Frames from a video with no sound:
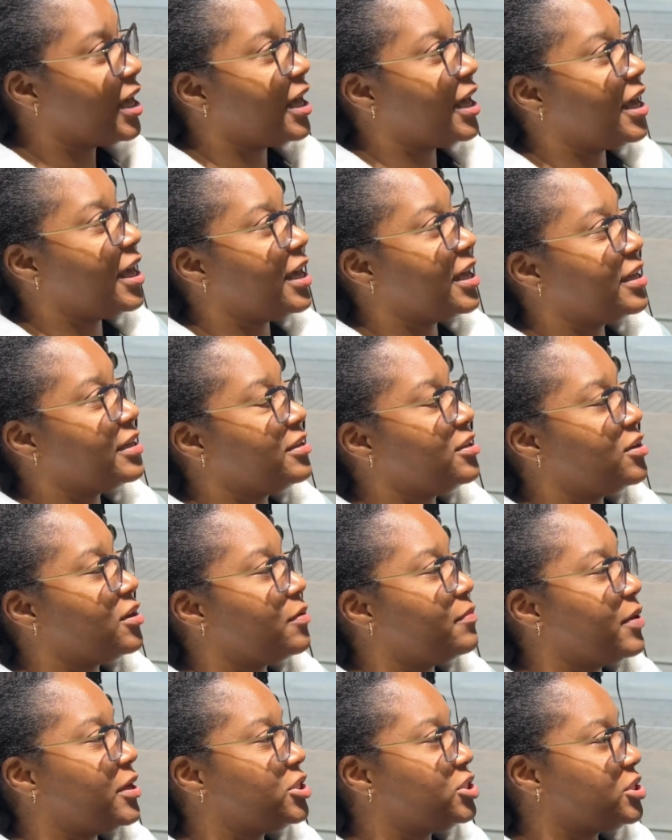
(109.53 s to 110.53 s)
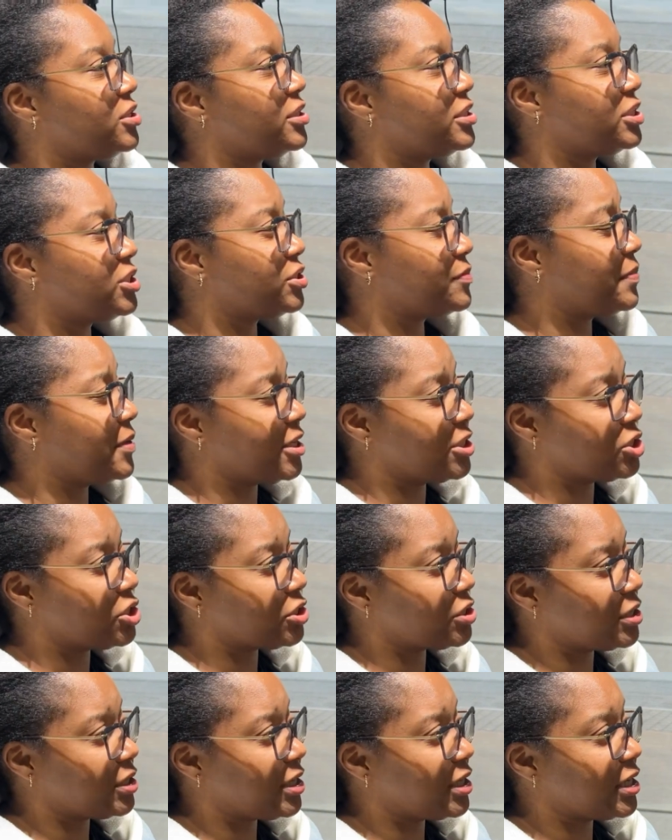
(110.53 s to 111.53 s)
and make sure it's being
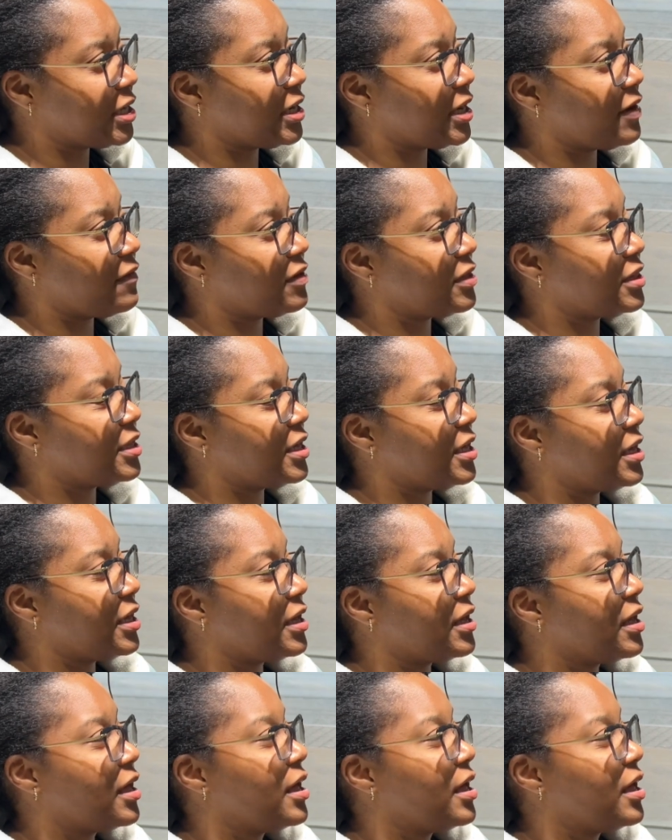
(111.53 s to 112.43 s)
treated and everything.